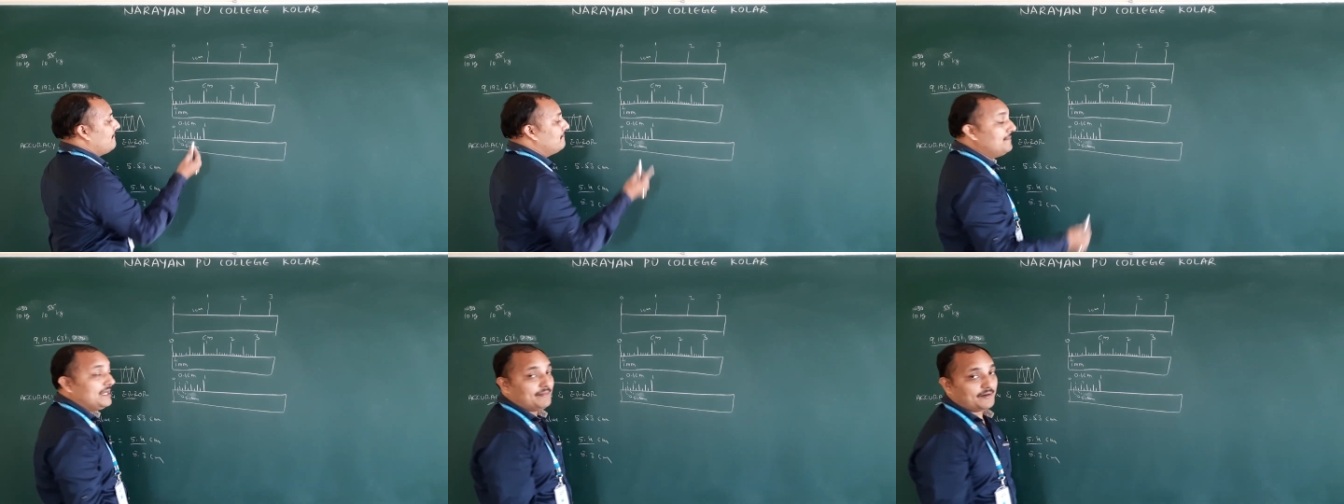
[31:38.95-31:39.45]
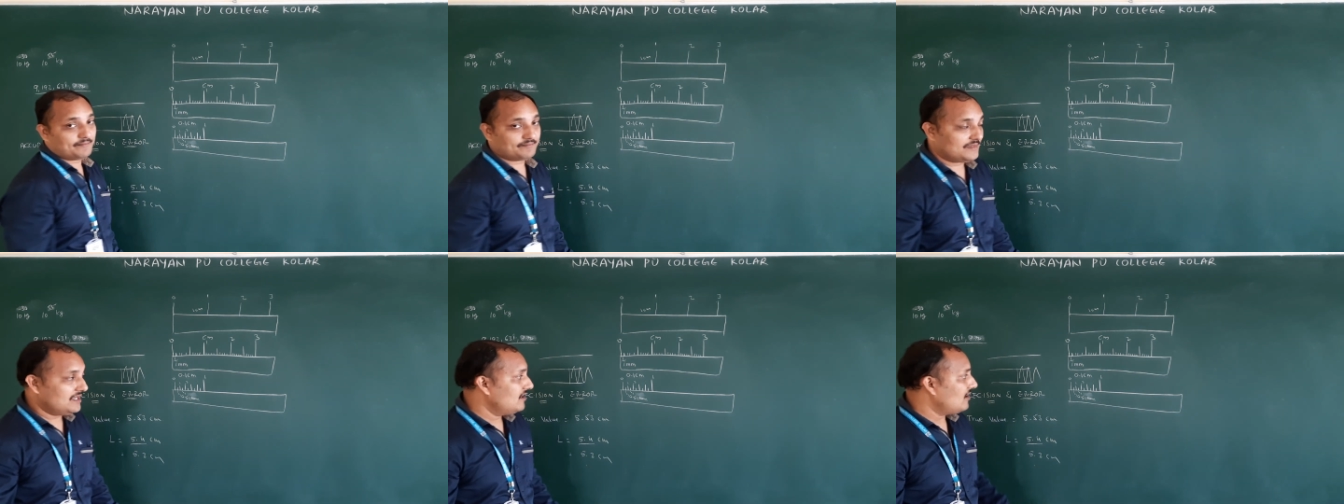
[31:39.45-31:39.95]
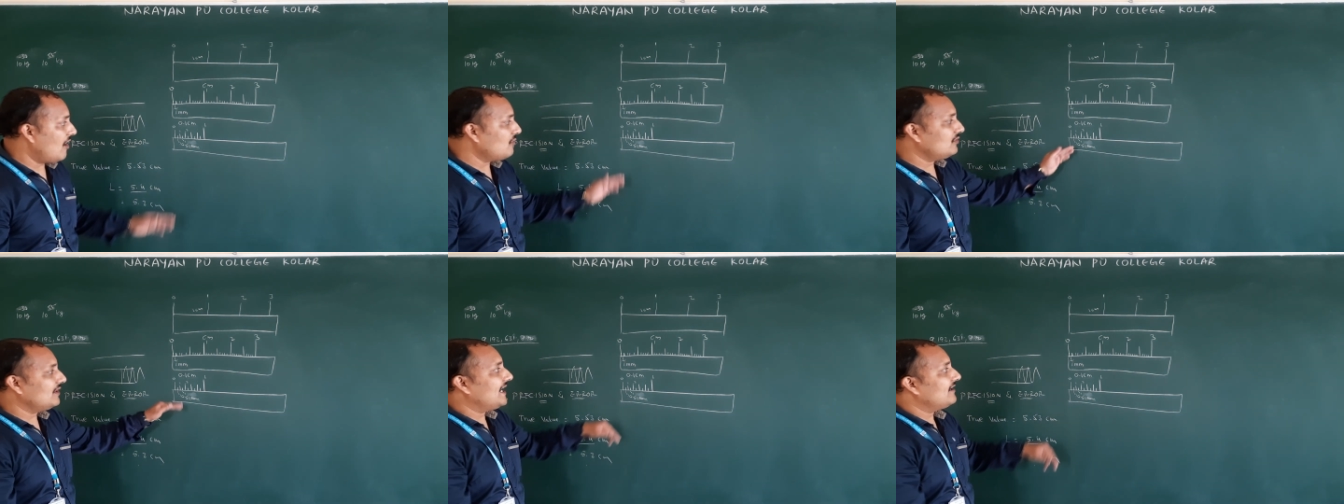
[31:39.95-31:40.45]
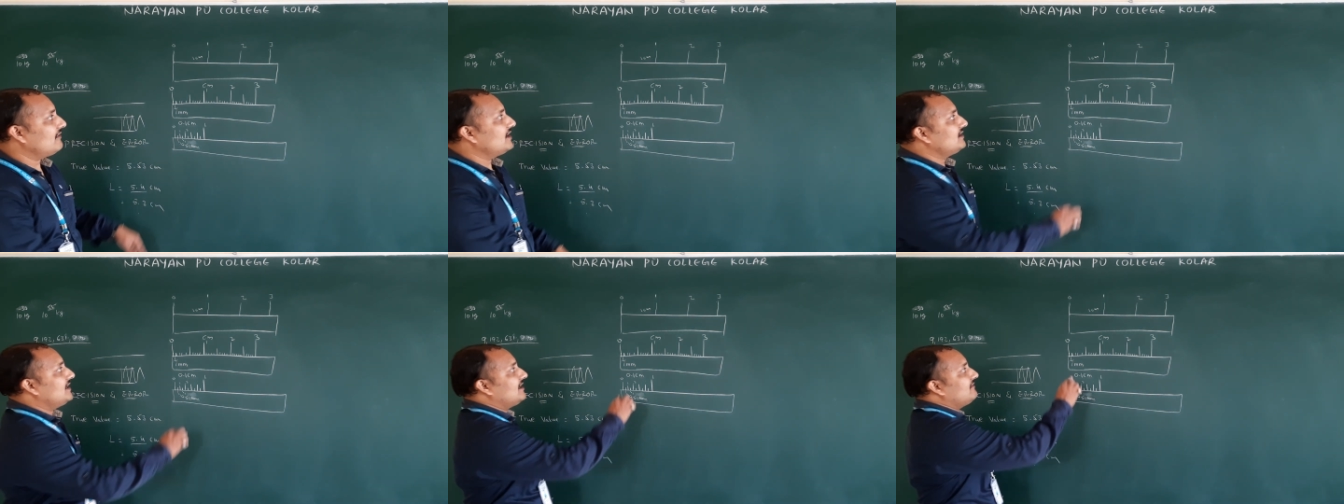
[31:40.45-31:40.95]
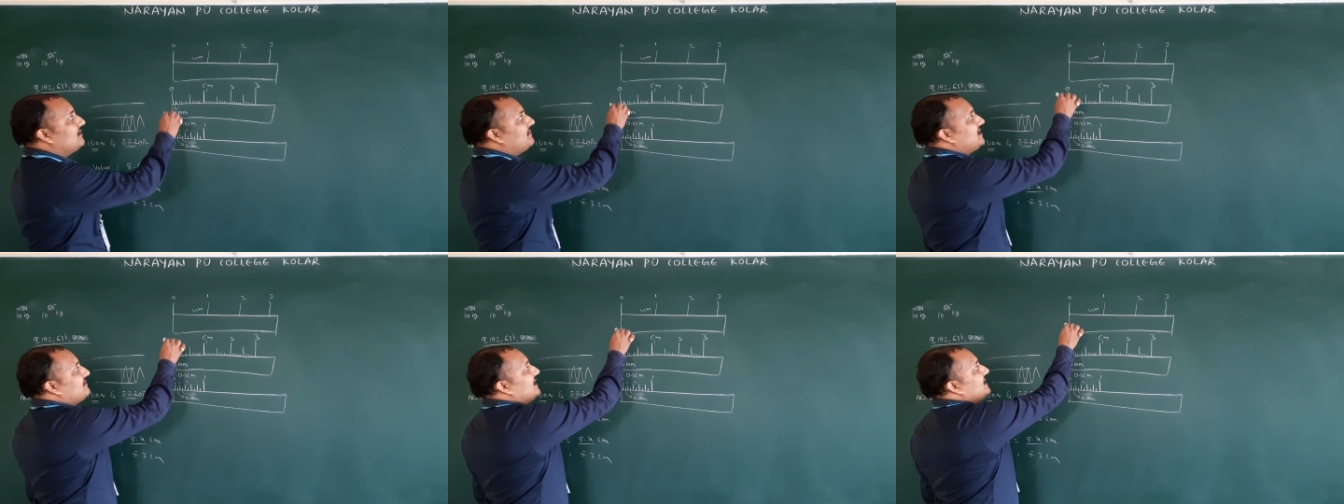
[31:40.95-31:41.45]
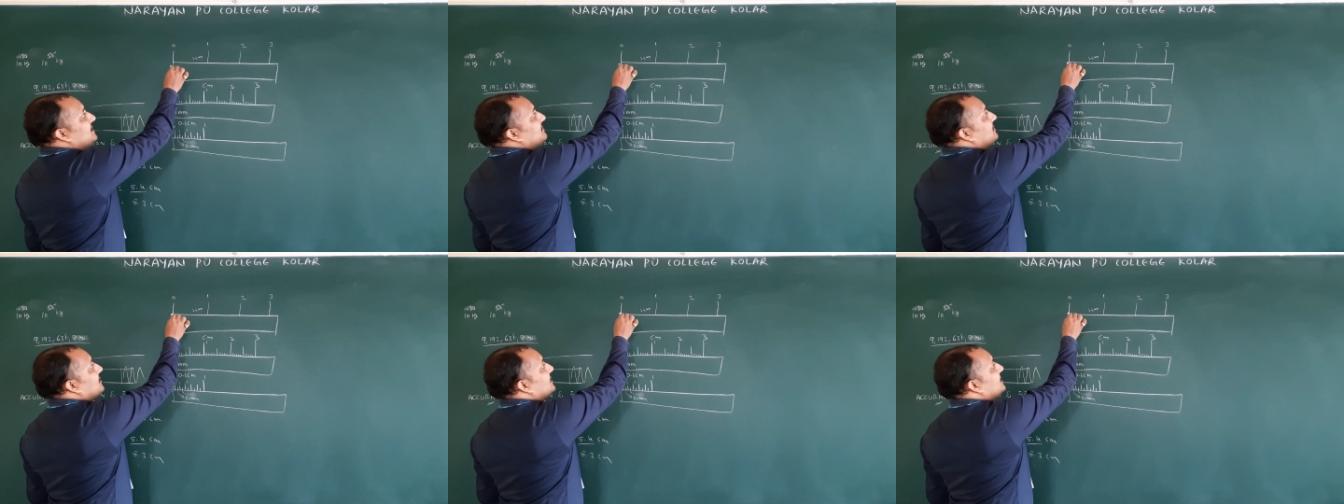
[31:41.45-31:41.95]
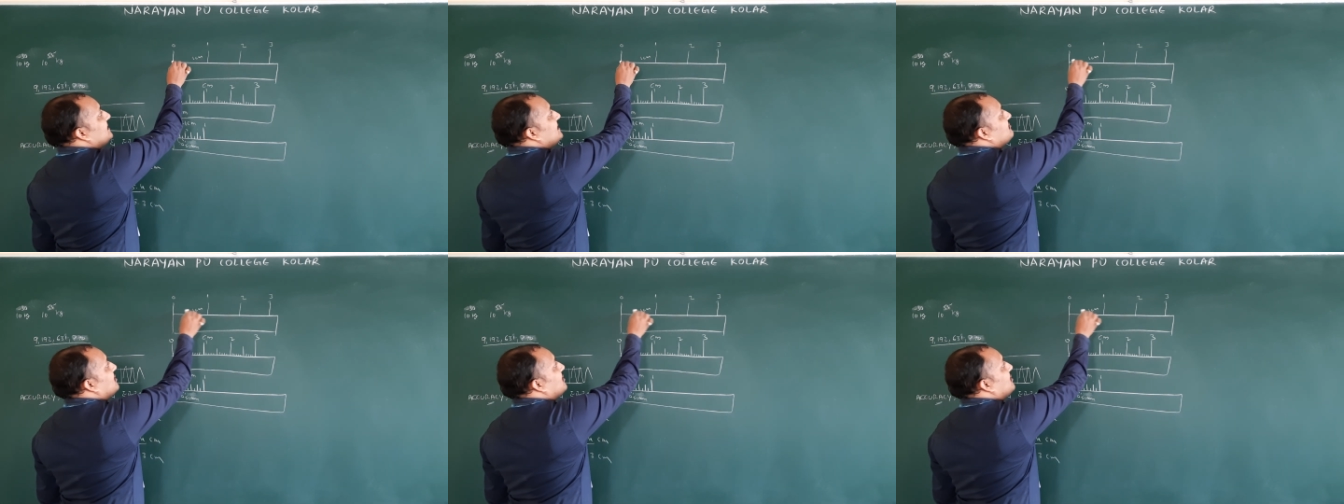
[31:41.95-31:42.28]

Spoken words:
Minimum. How to get one? That one means very simple. This is